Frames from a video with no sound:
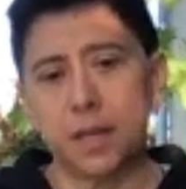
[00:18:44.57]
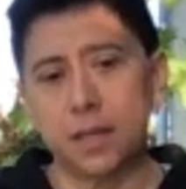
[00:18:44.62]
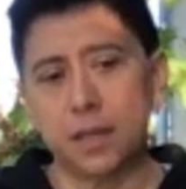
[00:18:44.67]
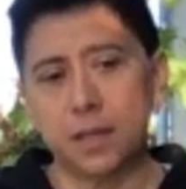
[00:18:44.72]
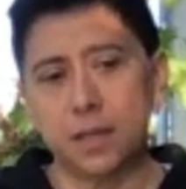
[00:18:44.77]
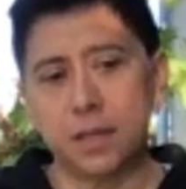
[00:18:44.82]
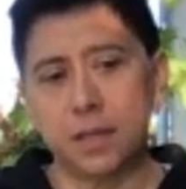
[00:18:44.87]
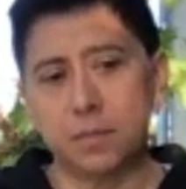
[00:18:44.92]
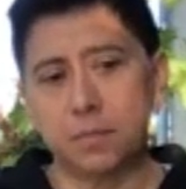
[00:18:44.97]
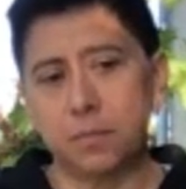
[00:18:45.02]

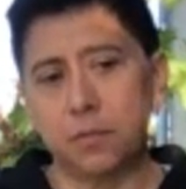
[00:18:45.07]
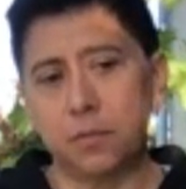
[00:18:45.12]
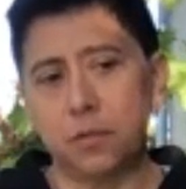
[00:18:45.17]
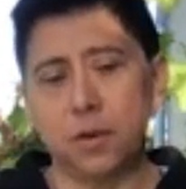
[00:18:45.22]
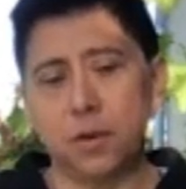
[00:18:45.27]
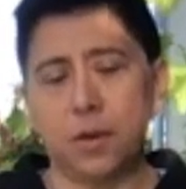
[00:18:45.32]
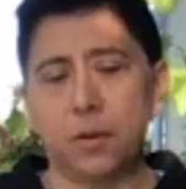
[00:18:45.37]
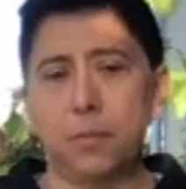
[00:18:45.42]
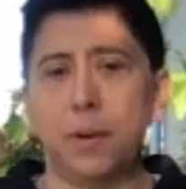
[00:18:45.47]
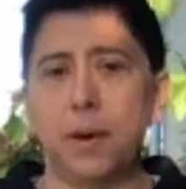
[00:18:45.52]
is
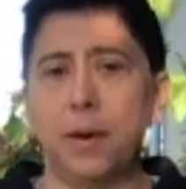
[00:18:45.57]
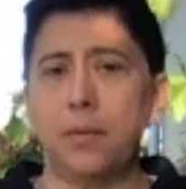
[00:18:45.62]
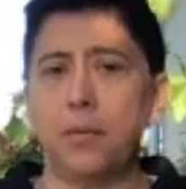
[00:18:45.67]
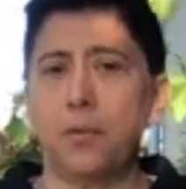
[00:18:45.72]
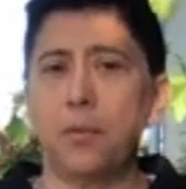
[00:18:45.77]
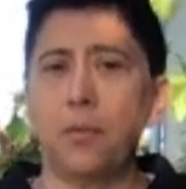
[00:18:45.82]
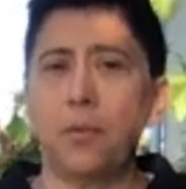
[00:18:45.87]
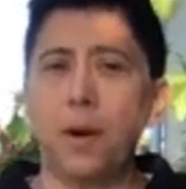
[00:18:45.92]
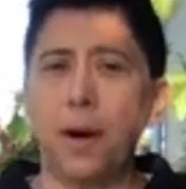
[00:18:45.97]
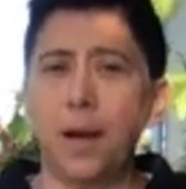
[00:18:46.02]
more about
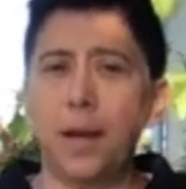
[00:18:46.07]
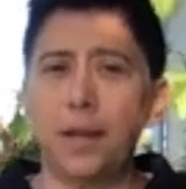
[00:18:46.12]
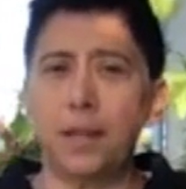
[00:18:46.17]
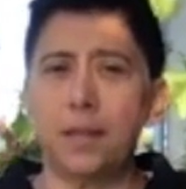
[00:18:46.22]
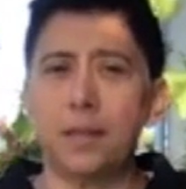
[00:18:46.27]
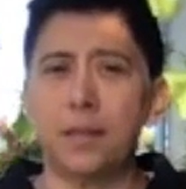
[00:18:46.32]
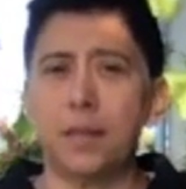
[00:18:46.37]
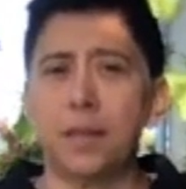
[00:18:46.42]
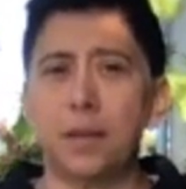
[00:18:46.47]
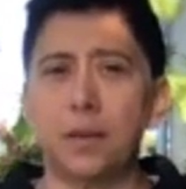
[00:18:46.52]

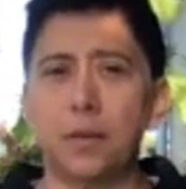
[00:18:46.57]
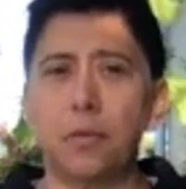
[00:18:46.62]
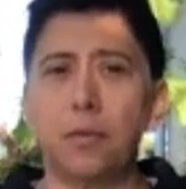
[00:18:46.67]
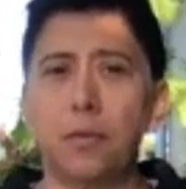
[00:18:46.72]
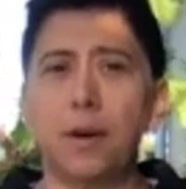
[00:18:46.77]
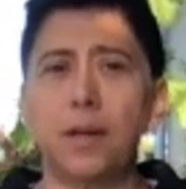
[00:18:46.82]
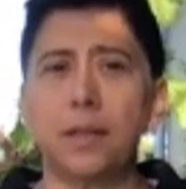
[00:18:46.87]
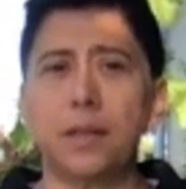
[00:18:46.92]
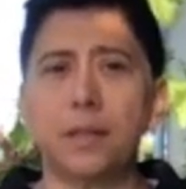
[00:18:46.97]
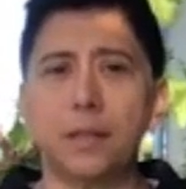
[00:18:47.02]
quality than
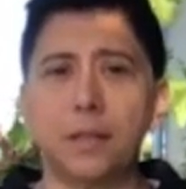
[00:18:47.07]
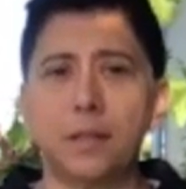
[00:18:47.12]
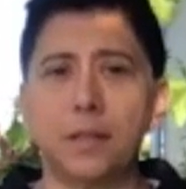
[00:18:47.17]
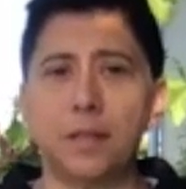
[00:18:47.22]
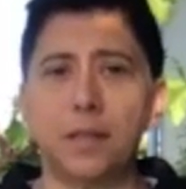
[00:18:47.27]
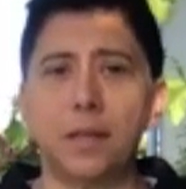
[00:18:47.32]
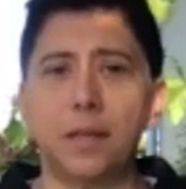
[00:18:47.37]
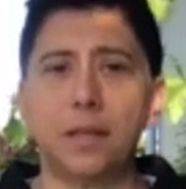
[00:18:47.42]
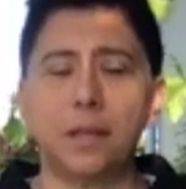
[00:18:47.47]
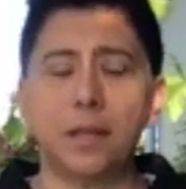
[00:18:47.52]
quantity,
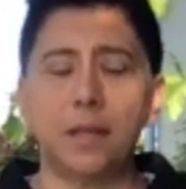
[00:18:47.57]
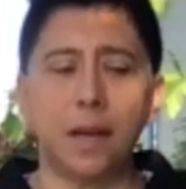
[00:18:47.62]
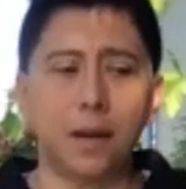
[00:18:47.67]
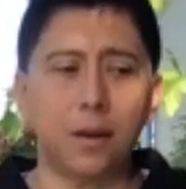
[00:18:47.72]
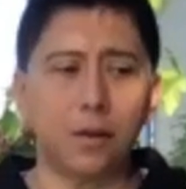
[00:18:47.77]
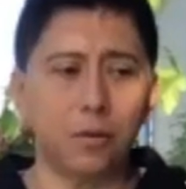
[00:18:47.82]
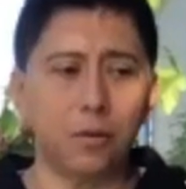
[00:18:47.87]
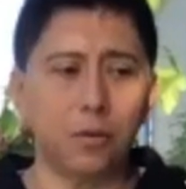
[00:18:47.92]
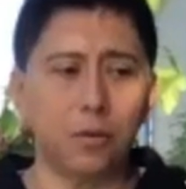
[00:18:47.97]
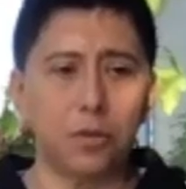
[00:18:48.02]
and that
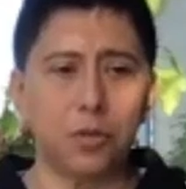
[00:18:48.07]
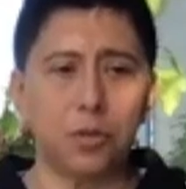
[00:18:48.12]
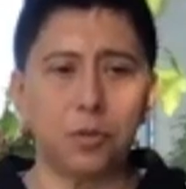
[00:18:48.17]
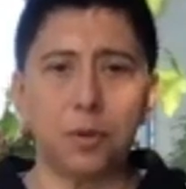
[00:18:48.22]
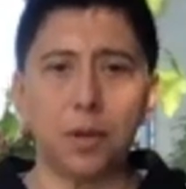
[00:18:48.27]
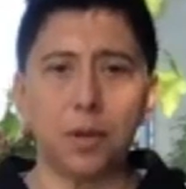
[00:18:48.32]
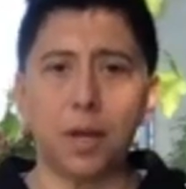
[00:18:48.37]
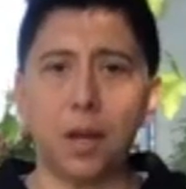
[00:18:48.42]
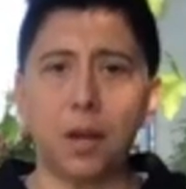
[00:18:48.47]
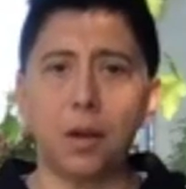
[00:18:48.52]
also
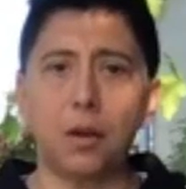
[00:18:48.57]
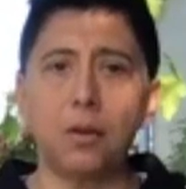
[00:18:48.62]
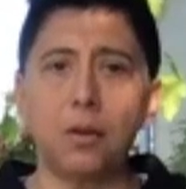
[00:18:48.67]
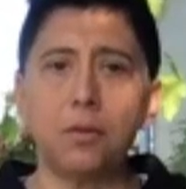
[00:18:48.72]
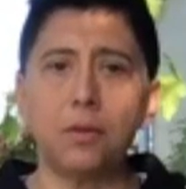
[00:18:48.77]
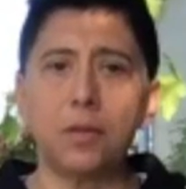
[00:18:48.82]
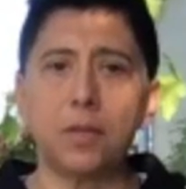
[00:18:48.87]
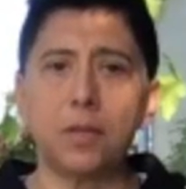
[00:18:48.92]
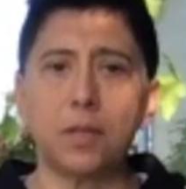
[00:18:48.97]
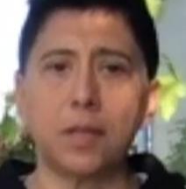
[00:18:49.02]

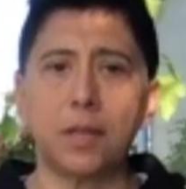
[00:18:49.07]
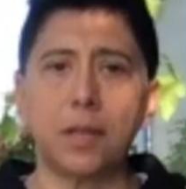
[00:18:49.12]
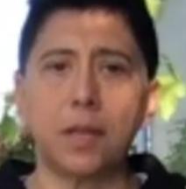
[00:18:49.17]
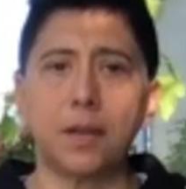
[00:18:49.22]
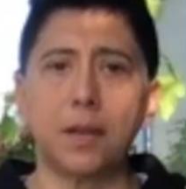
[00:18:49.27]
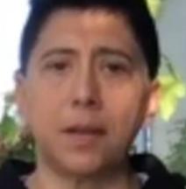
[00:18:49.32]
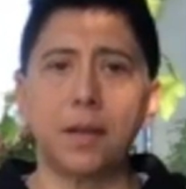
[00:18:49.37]
includes the